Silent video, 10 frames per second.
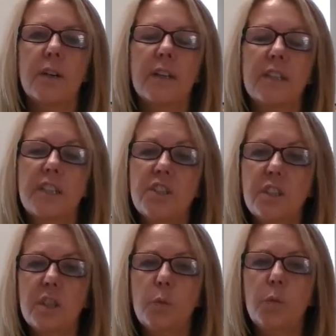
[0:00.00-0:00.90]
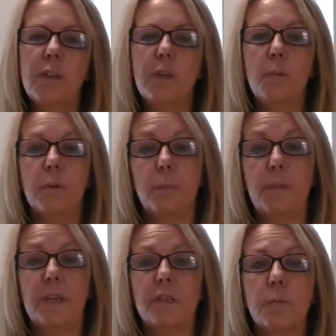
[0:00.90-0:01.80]
Additionally, we will
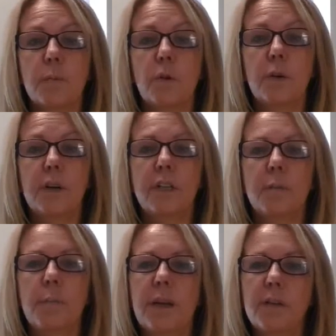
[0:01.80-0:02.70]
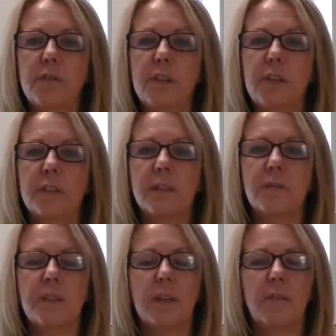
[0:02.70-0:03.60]
be exploring the benefits of
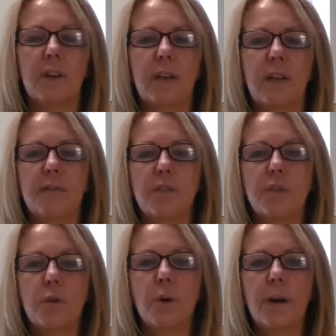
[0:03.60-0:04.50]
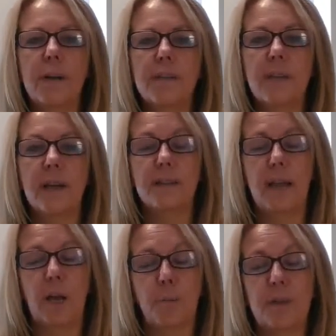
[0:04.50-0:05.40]
savoring life's joys as a
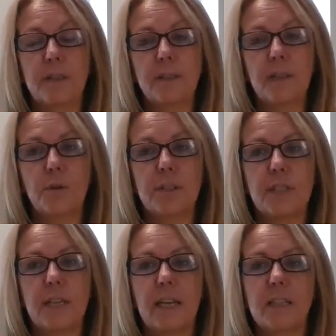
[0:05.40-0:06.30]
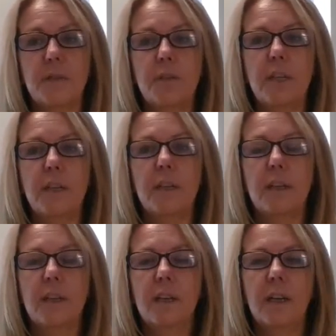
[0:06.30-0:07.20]
happiness increasing activity.
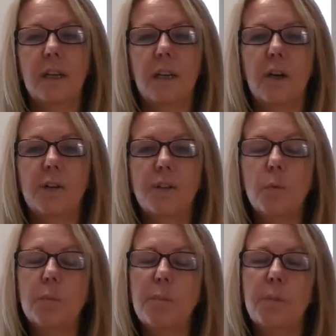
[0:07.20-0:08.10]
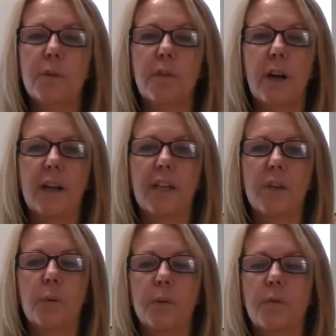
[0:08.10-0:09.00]
And I also will be providing
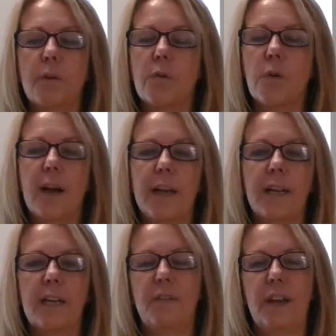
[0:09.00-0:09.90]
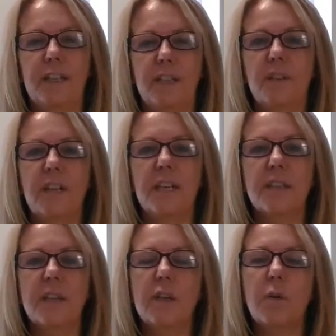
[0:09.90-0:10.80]
you with a variety of activities
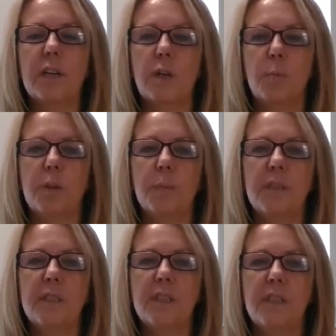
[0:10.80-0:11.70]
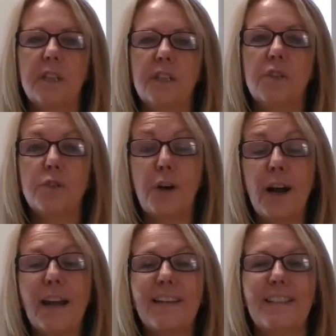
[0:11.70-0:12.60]
that you can implement to
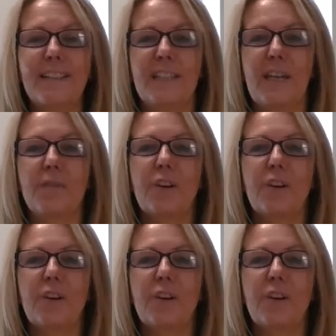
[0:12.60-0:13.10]
try to savor